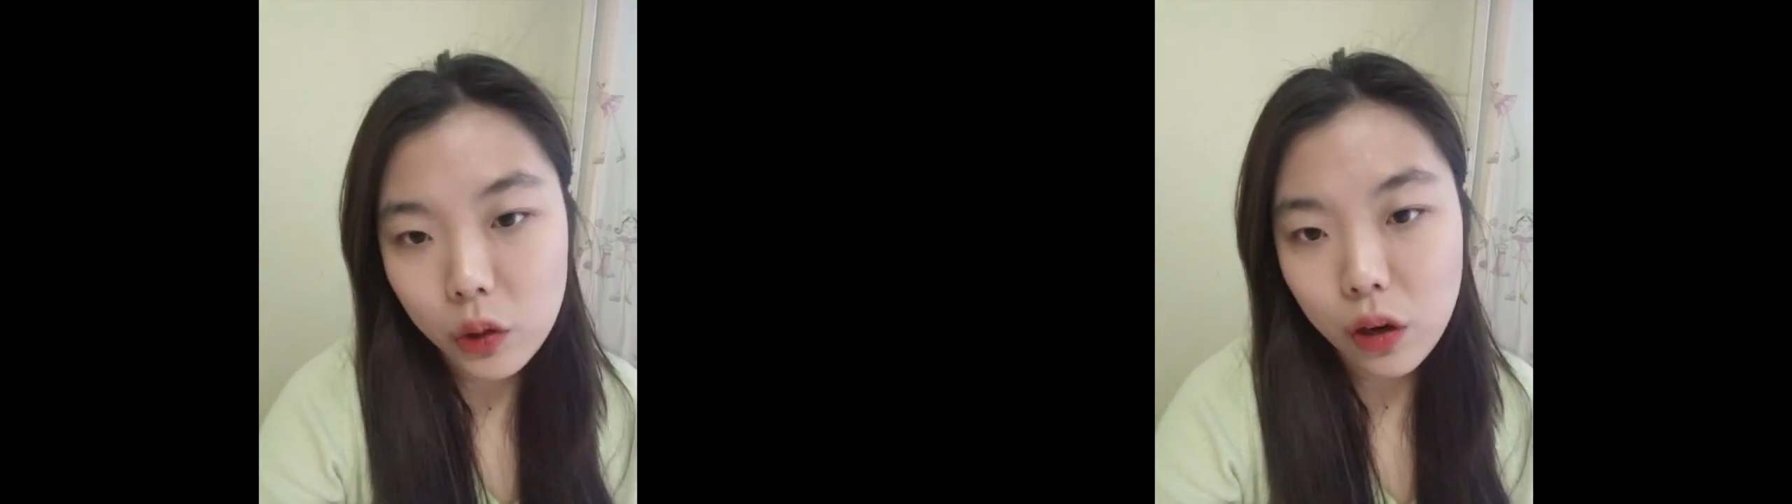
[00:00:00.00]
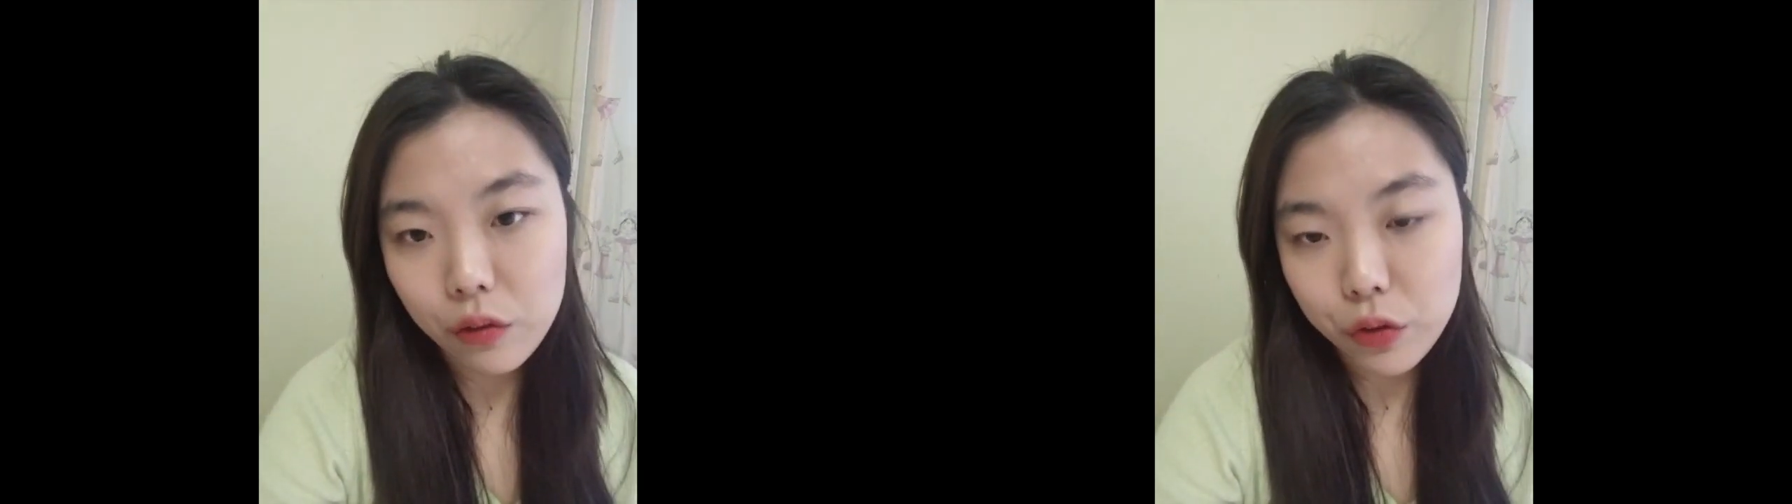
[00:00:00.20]

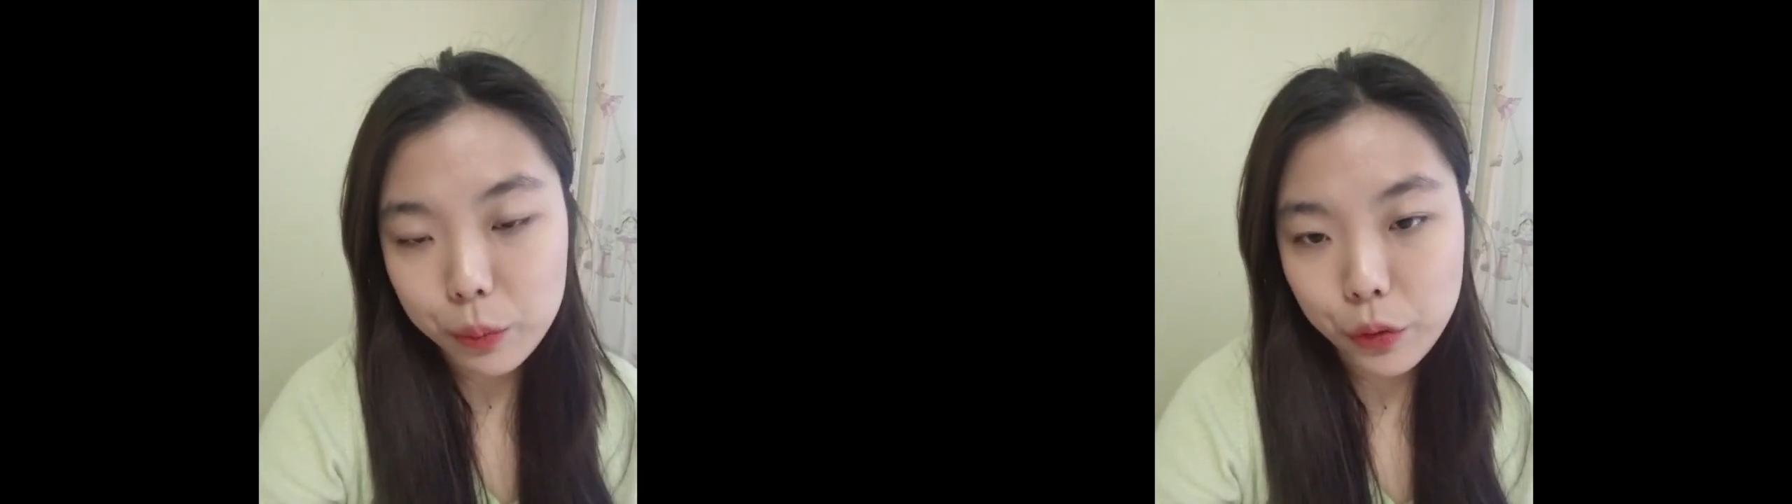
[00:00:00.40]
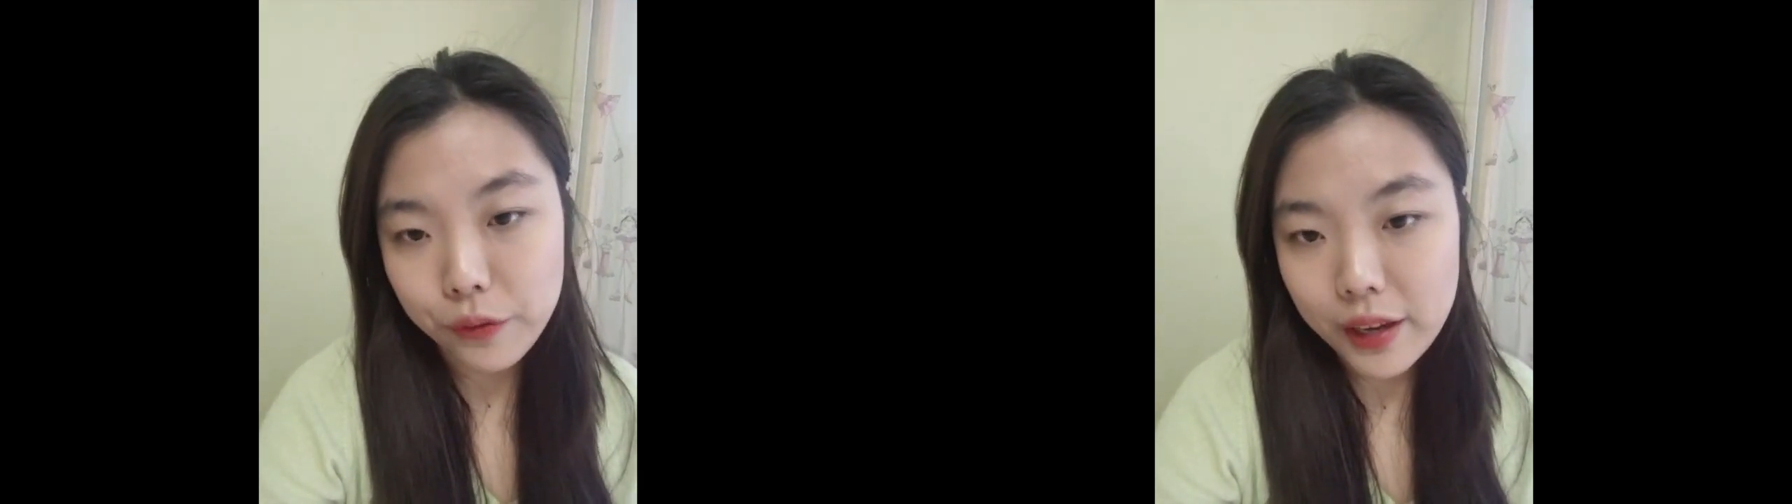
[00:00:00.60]
of your
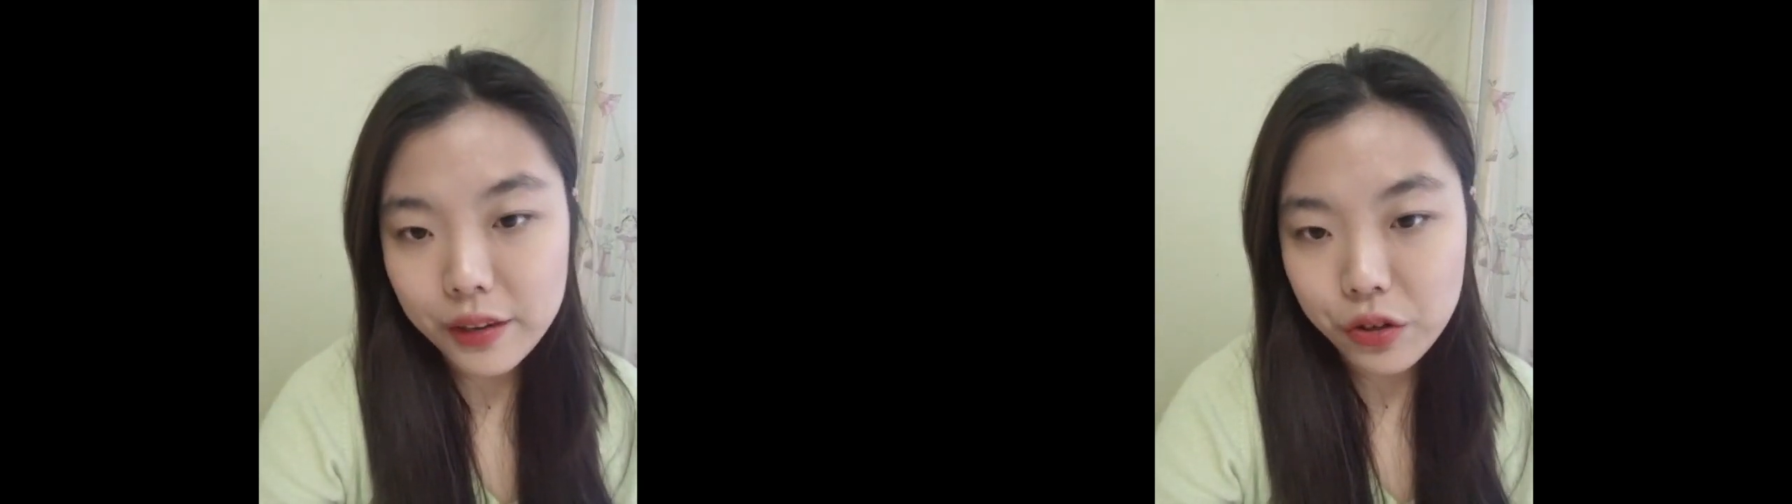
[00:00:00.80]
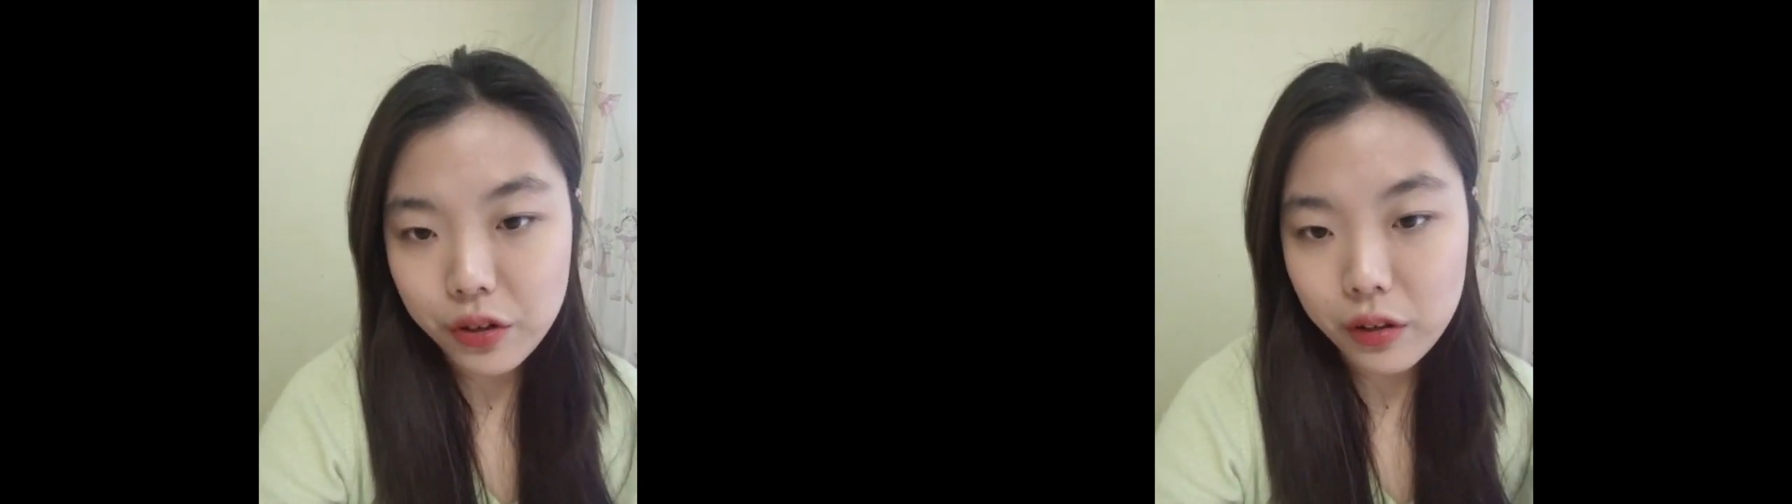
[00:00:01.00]

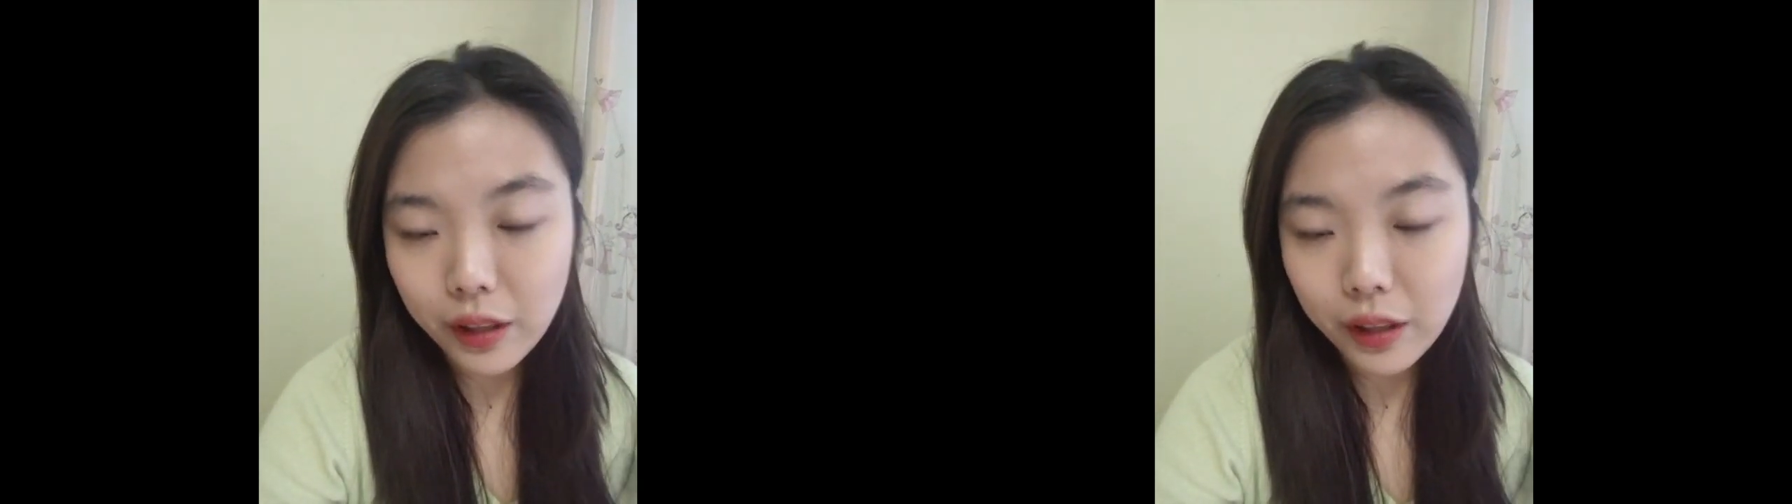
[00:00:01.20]
professor